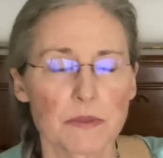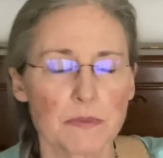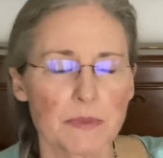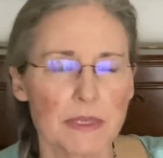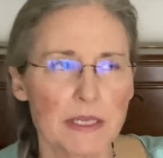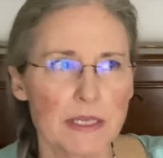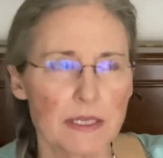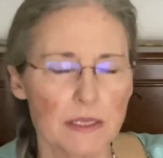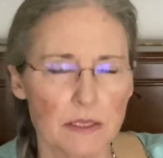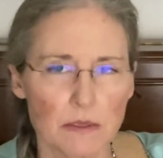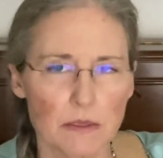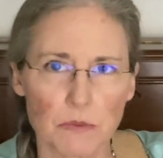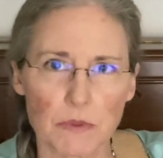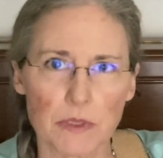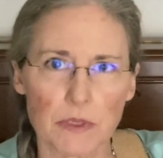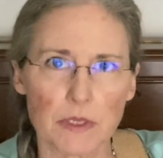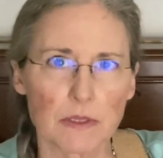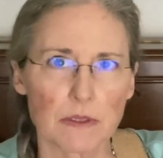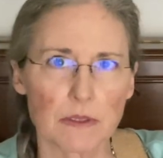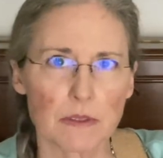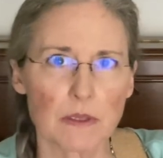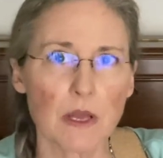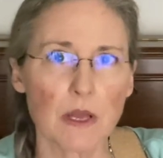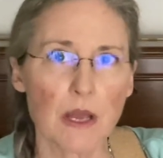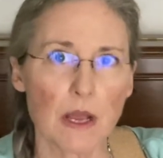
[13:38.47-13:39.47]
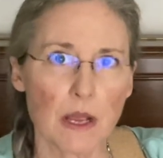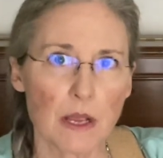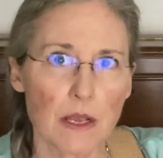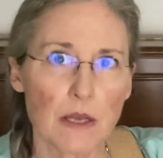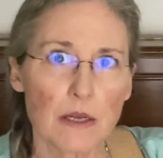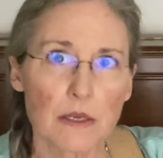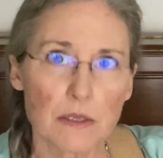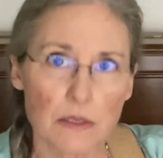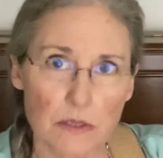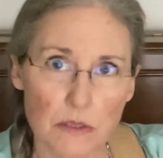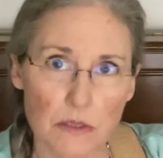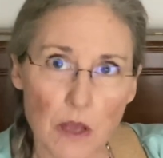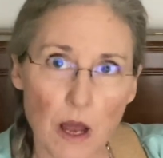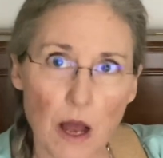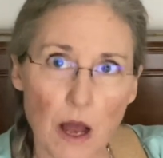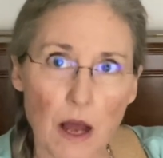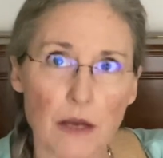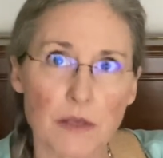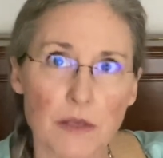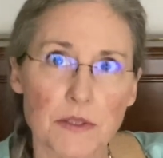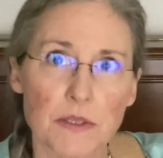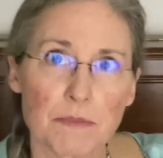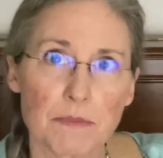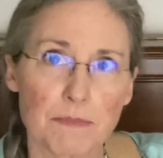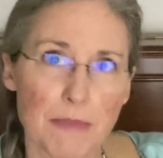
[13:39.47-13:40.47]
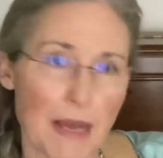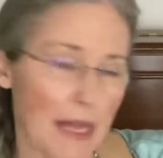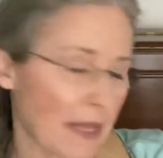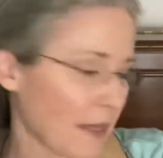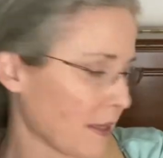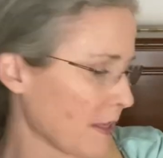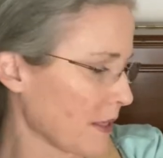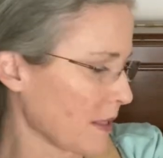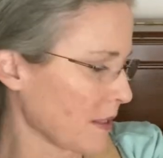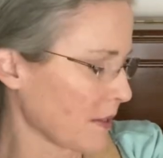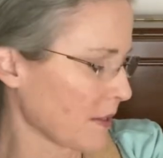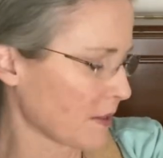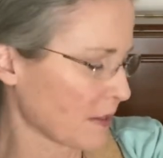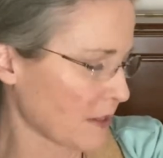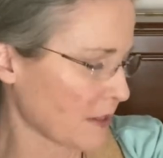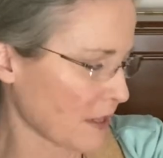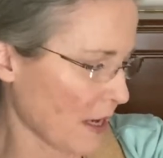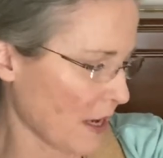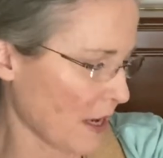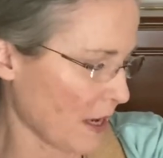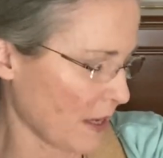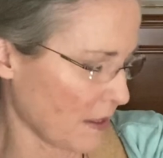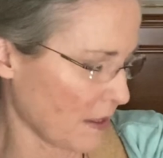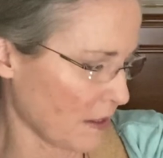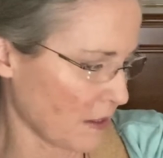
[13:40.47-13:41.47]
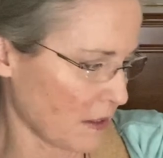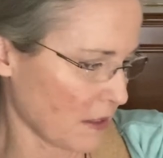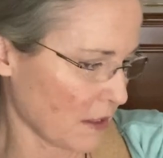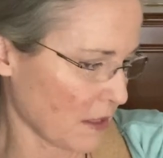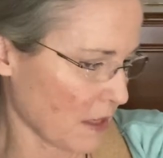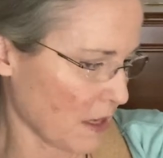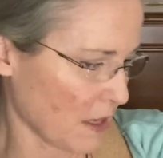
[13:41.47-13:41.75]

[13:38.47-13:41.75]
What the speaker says: We get into real songs and melodies and